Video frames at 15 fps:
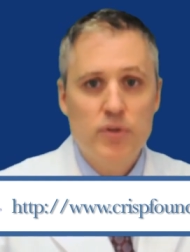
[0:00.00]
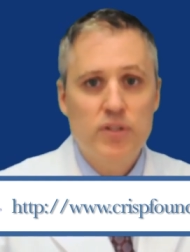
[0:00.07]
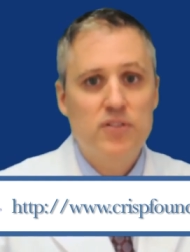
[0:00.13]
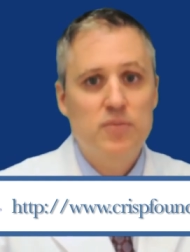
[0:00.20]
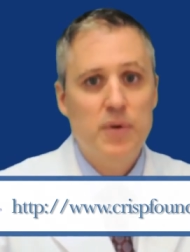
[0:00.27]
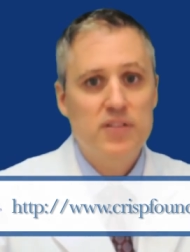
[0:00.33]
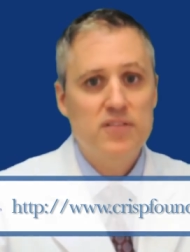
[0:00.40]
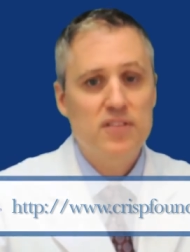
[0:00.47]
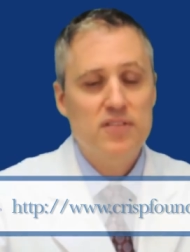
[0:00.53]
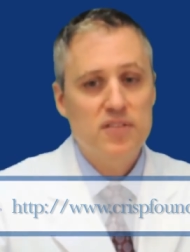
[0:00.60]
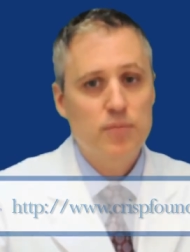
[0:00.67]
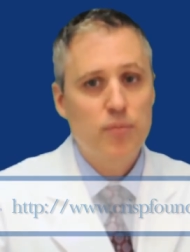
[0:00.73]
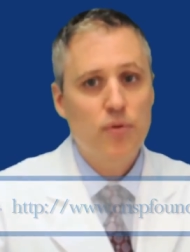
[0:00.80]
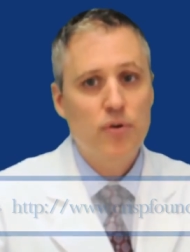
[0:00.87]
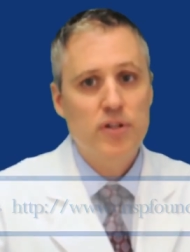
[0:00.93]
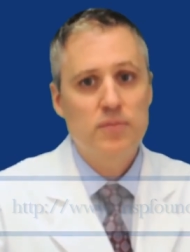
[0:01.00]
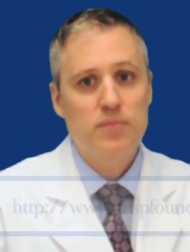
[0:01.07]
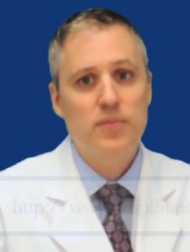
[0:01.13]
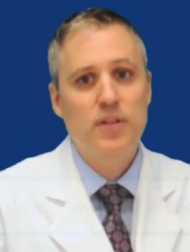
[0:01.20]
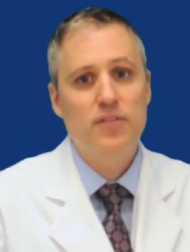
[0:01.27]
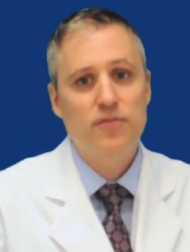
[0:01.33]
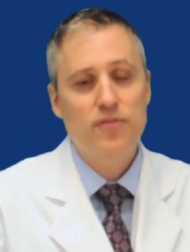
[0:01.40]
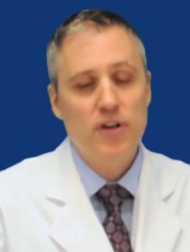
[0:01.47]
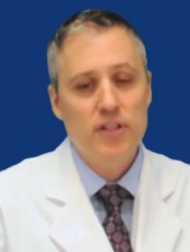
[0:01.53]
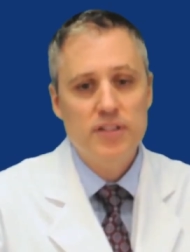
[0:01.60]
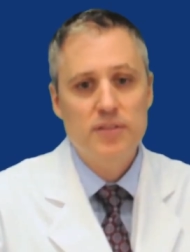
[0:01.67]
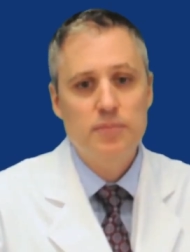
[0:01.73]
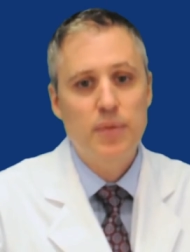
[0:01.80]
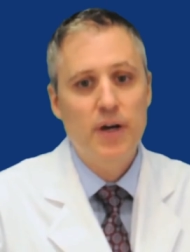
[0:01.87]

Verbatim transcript: It's basically supported and funded